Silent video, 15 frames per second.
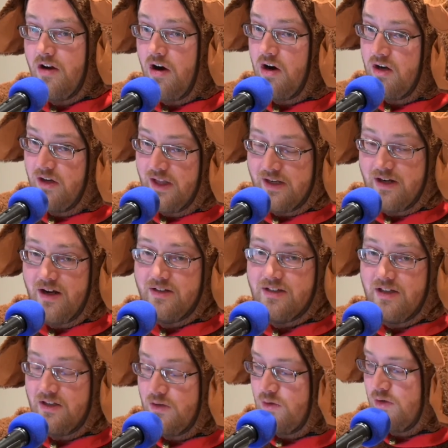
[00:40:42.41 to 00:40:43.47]
All of that
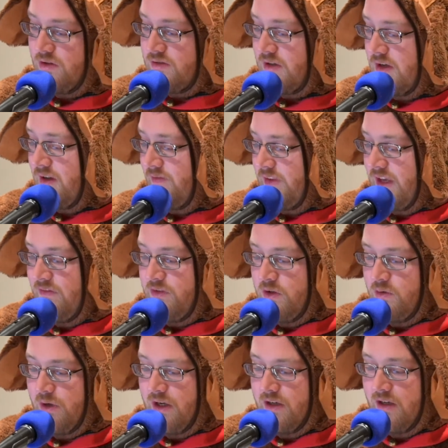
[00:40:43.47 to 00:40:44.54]
content yours if you
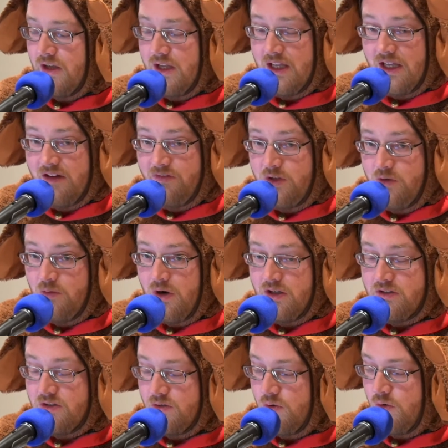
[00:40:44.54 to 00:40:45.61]
win. If you want
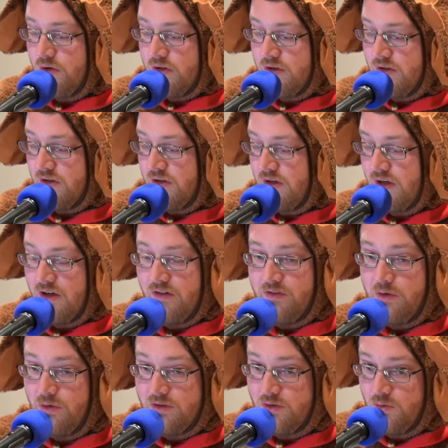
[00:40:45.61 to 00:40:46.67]
to order, or if you
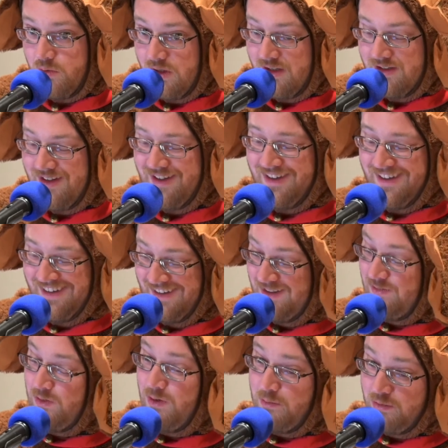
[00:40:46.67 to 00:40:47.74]
want to win, if
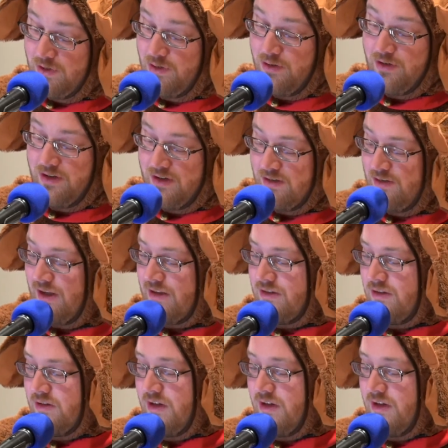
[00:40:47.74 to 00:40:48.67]
you want to pre-order, you can do that too.